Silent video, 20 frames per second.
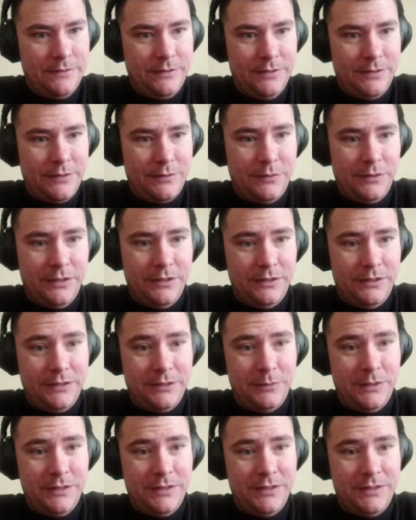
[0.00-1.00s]
it's quite
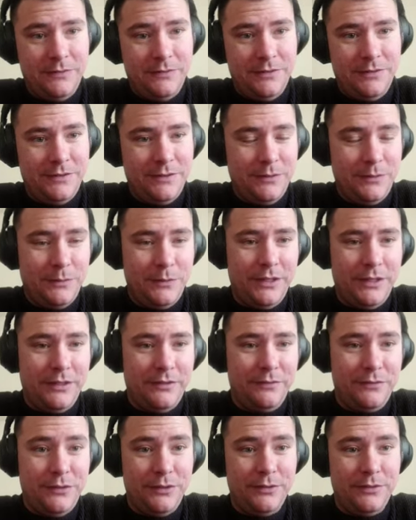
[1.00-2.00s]
expensive we have
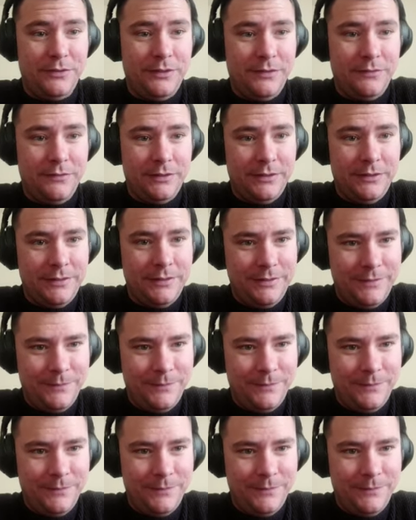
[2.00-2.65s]
two even